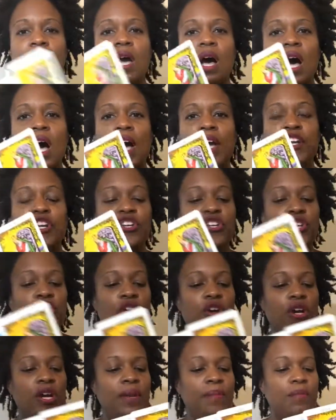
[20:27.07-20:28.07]
Honor
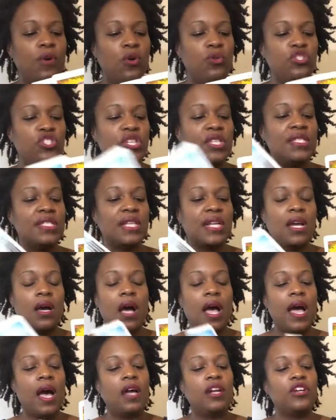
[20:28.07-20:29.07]
your emotions and
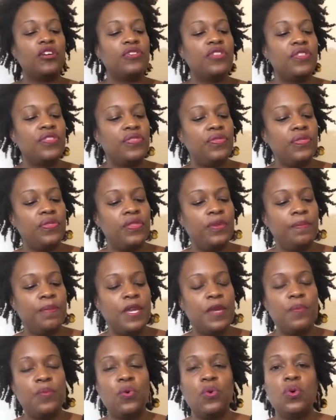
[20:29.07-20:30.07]
honor the
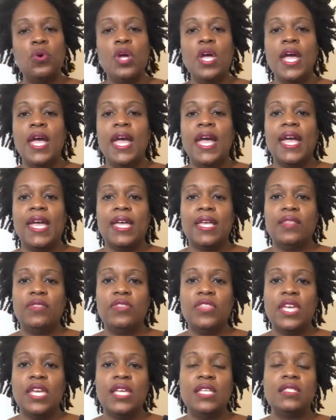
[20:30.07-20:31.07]
people and
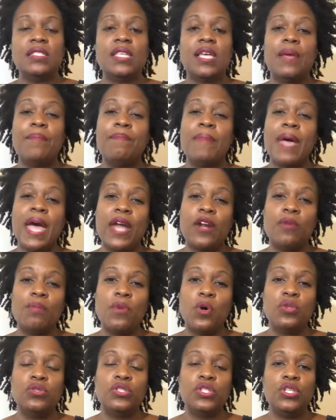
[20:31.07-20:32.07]
things that matter
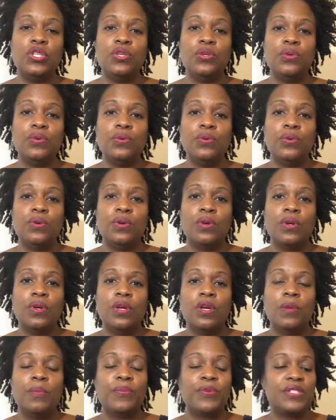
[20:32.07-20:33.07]
most to you.
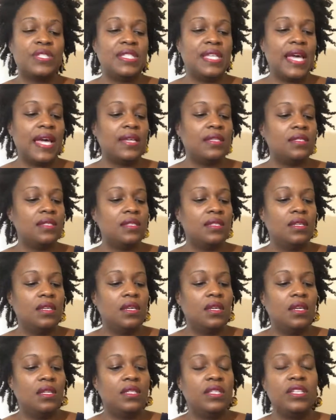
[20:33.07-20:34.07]
Protect.
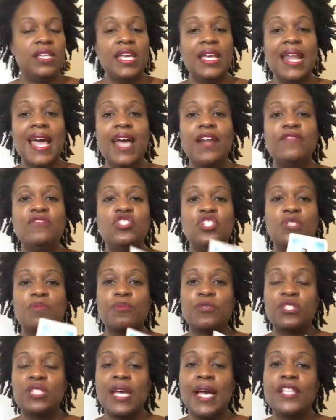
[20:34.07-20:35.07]
Get out of just
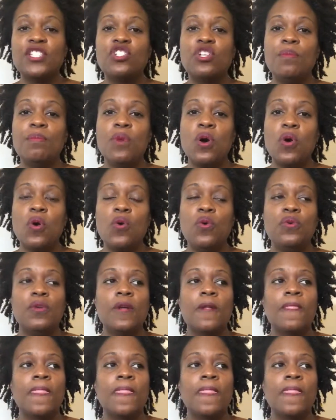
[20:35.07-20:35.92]
protection mode,